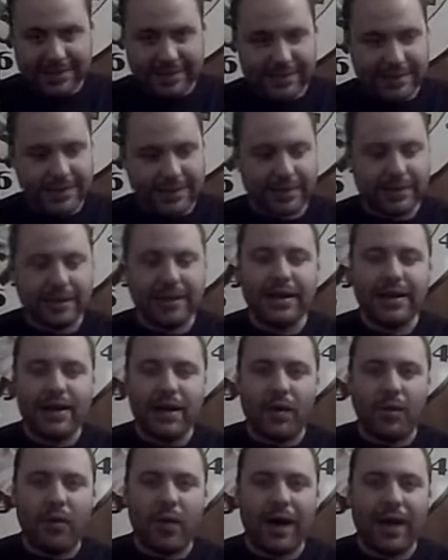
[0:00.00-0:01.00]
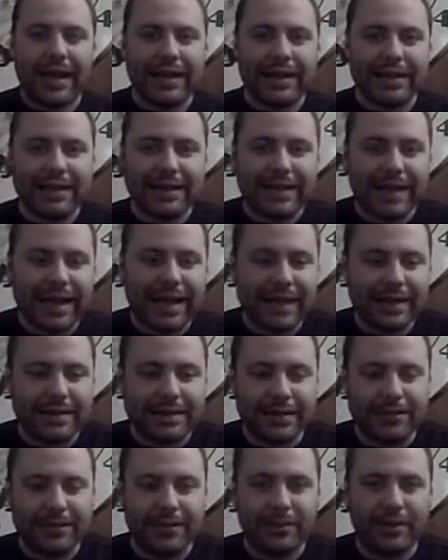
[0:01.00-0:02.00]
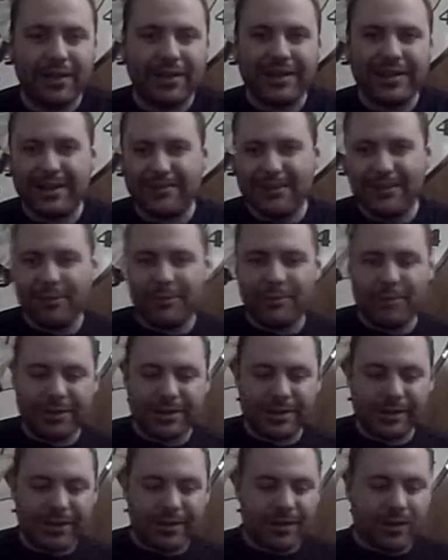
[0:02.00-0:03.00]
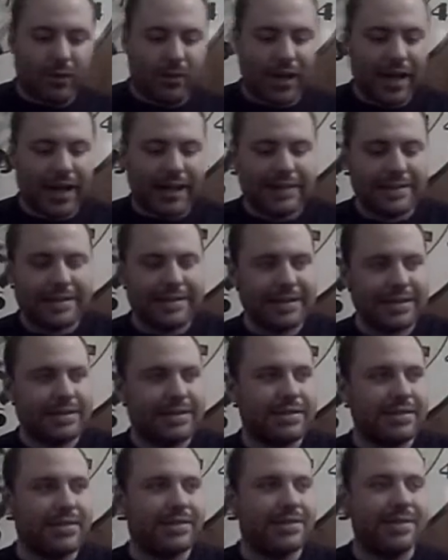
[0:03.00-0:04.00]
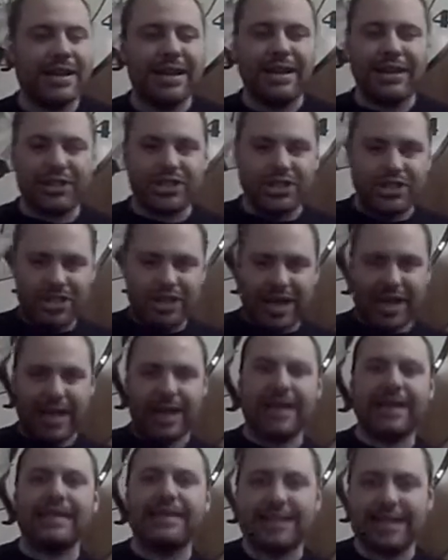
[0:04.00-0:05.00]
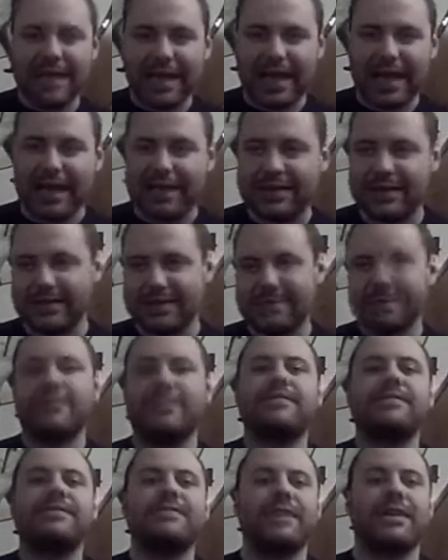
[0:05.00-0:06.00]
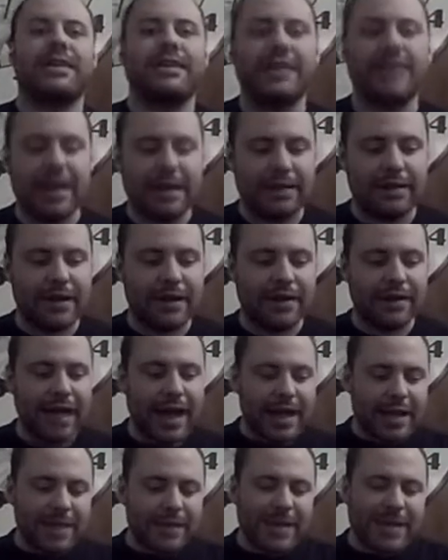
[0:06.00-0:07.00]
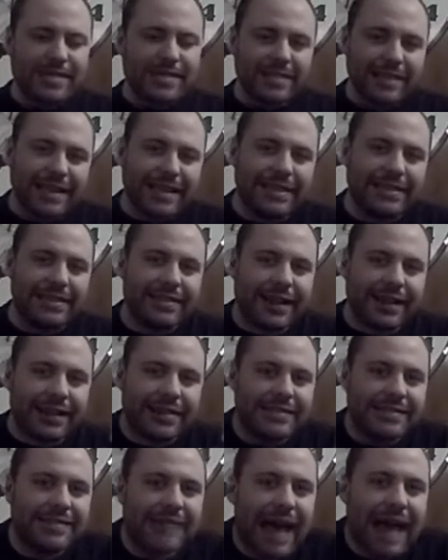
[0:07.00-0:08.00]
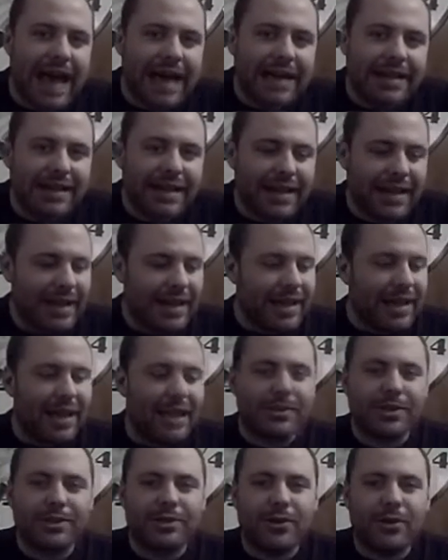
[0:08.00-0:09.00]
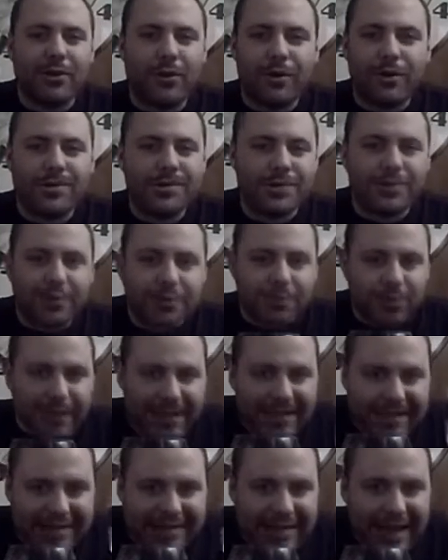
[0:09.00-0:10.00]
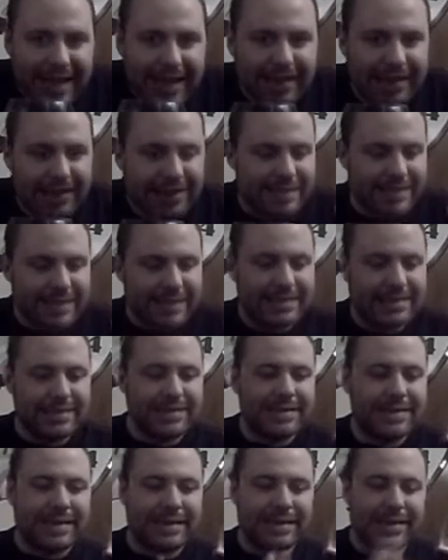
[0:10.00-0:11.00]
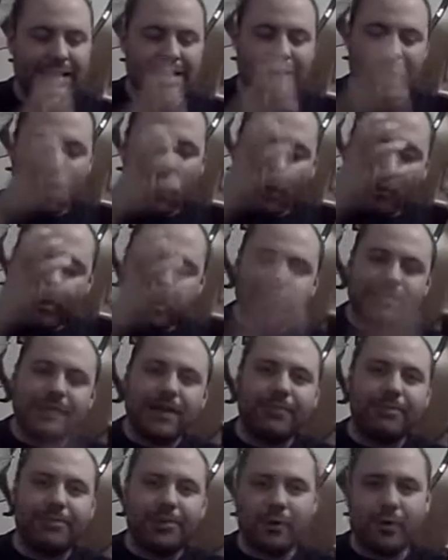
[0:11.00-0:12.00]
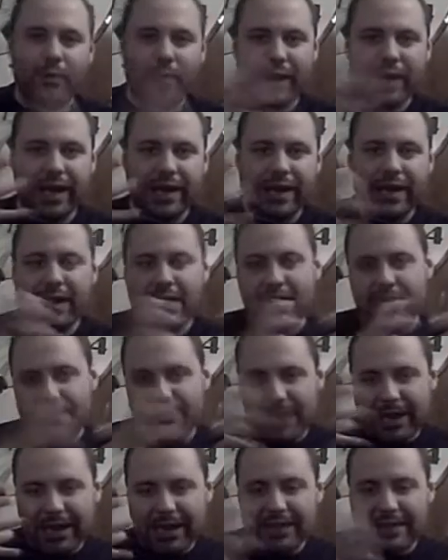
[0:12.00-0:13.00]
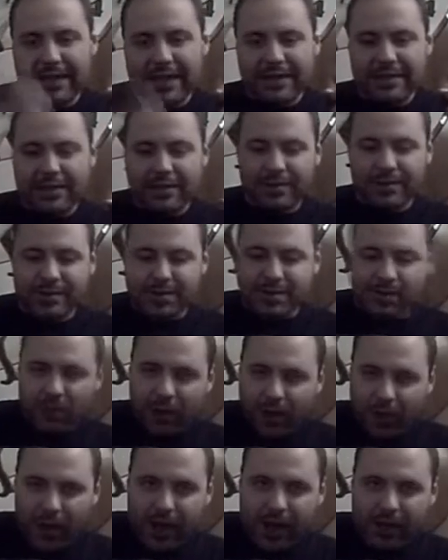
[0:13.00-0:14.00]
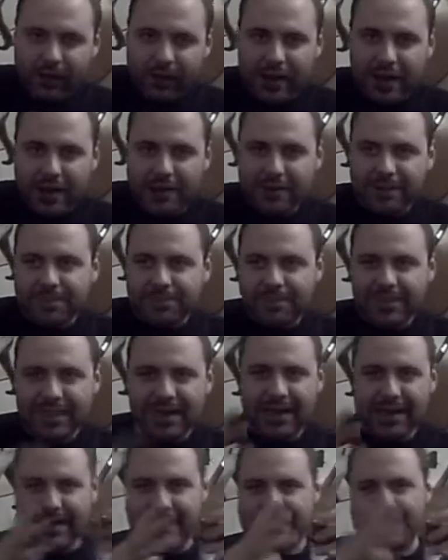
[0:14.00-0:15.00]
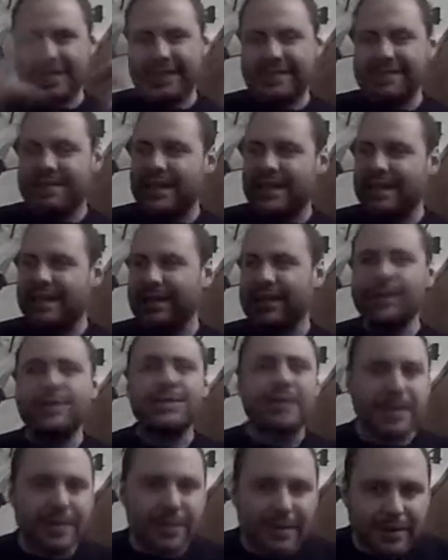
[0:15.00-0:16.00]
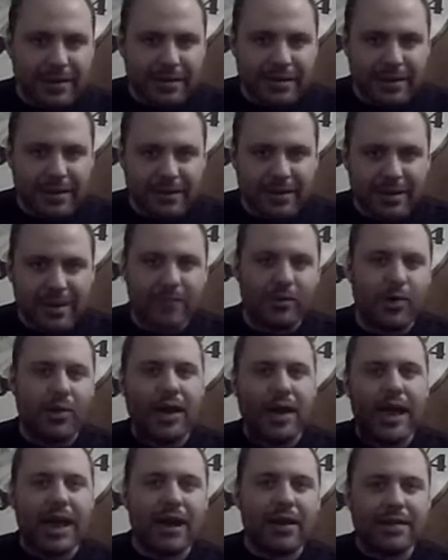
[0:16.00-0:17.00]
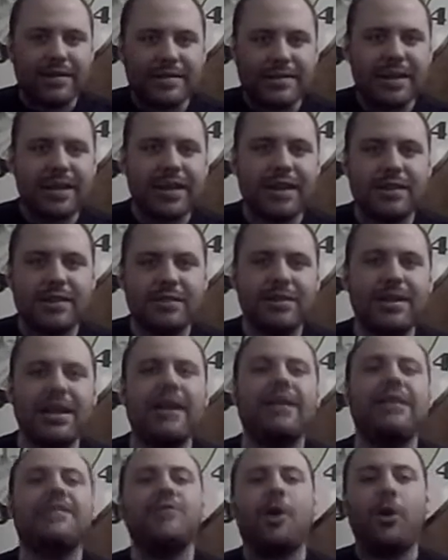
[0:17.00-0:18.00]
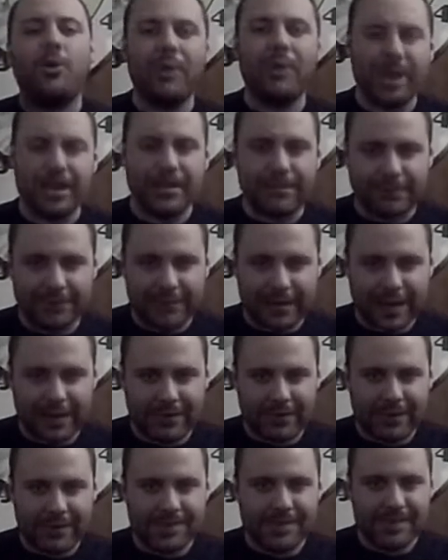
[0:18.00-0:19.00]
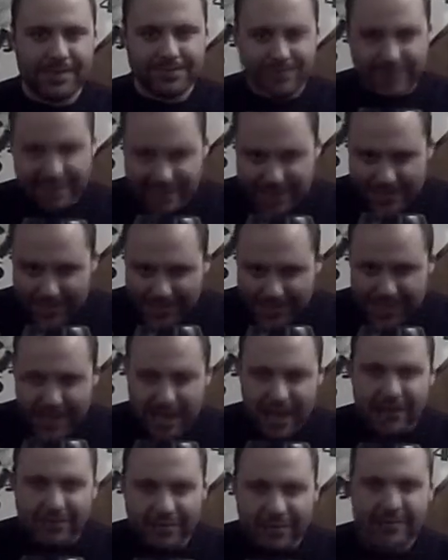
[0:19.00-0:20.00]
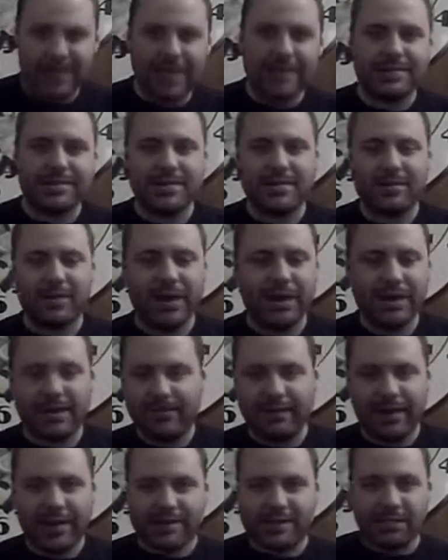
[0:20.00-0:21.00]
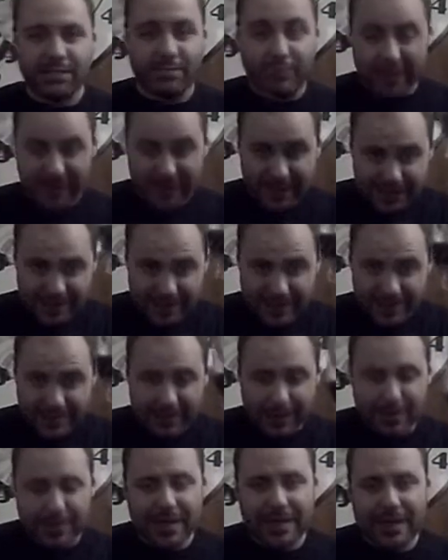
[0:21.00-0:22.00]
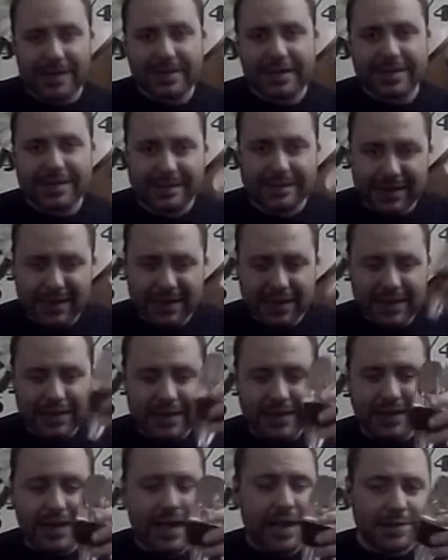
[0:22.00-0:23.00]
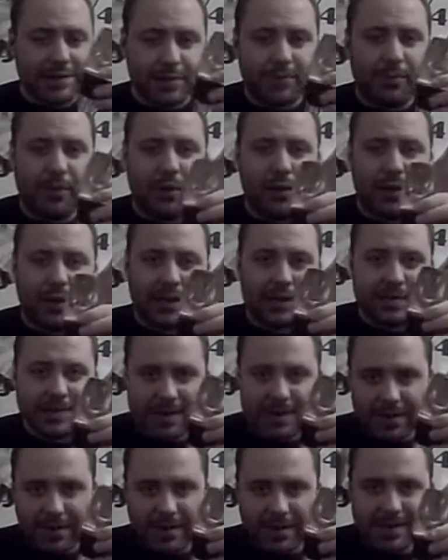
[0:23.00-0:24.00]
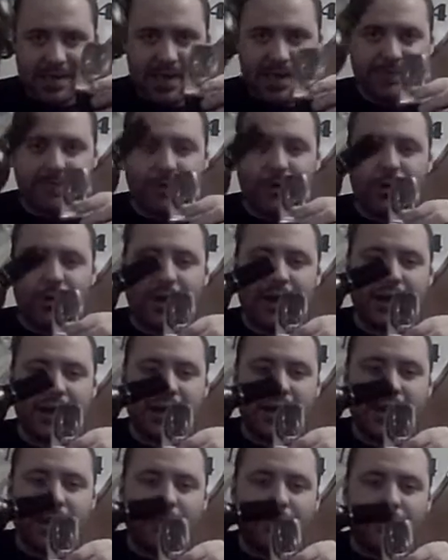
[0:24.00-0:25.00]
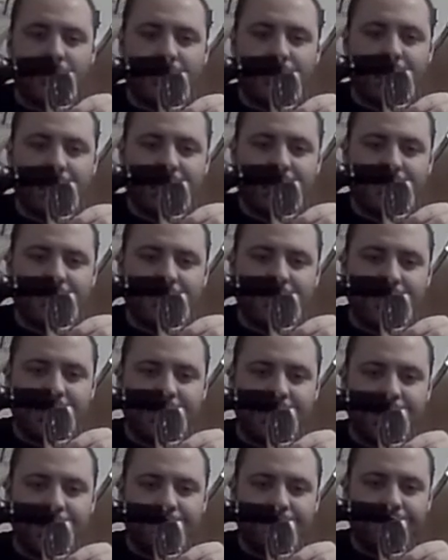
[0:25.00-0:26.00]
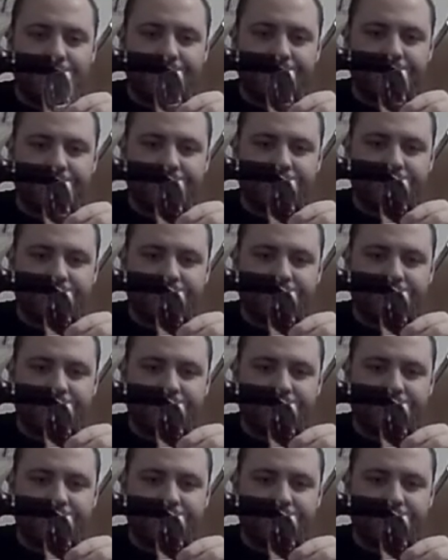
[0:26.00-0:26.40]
It's a little wine decanter, if you will. You know how people put the wines into those giant decanters, let them sit and air out? This basically does that in about the course of 3 seconds. It opens up the wine, meaning that, when you swirl wine around, it's getting thinner, meaning more air is getting into it. It's opening up flavors. It's the most non-pretentious way I can possibly put it. That's what this little thing does as you pour it in. So you just kind of pour it right through there.